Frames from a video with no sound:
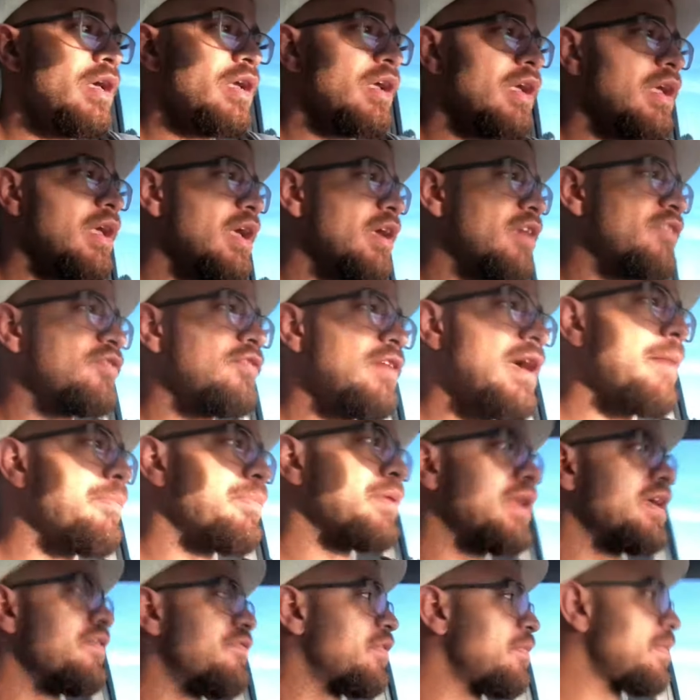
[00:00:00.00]

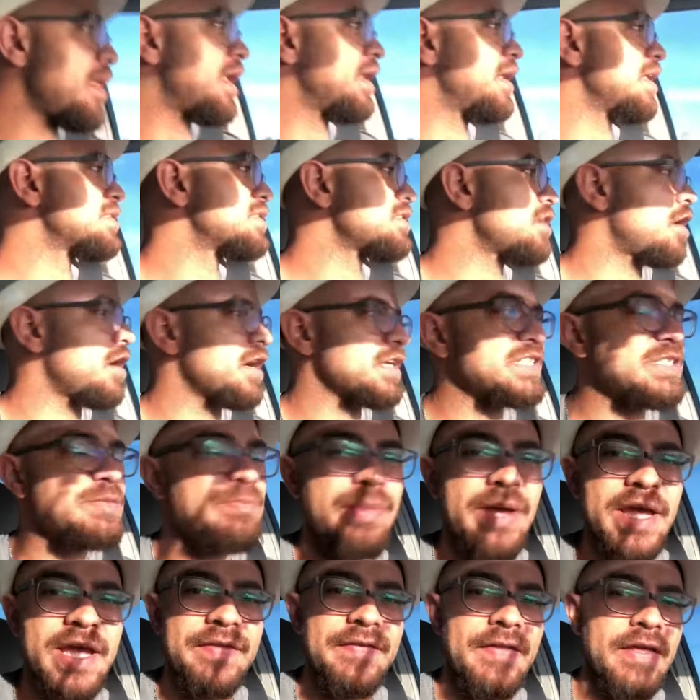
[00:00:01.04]
extrapolate from that. Let's
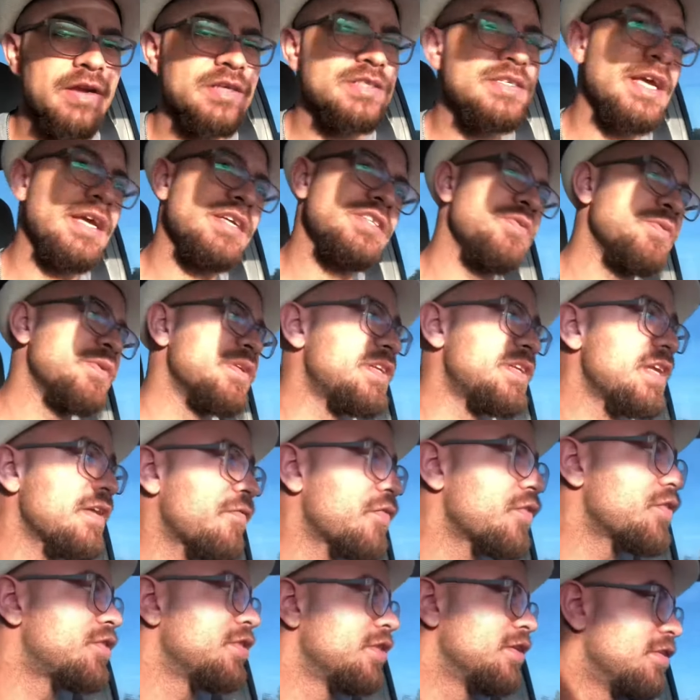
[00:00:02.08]
expand that or take it to a
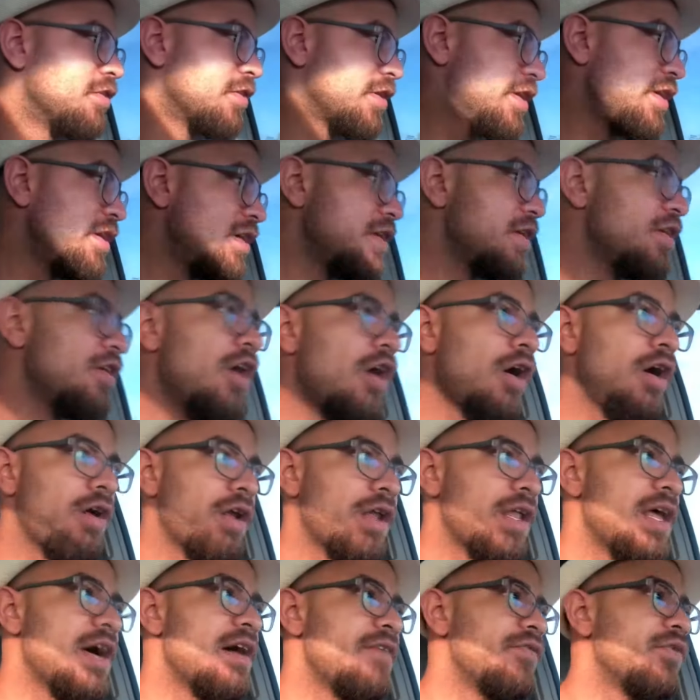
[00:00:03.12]
different degree or
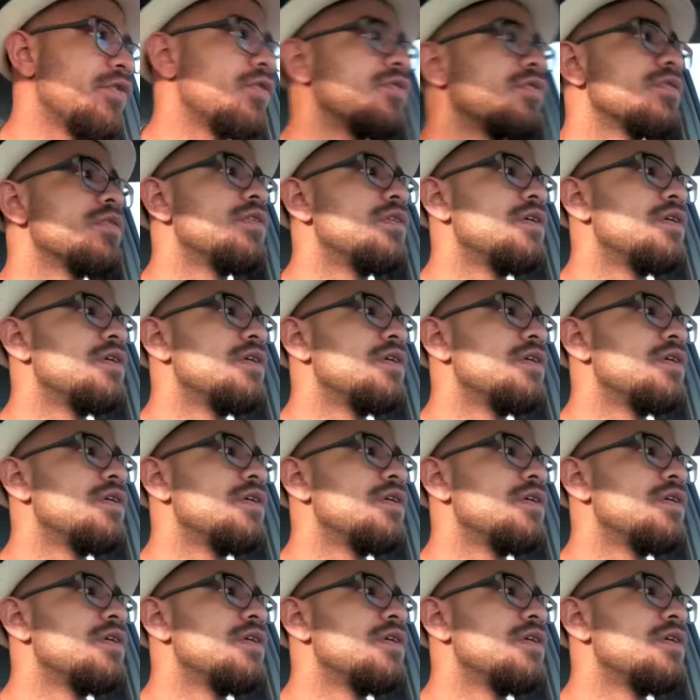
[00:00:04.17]
level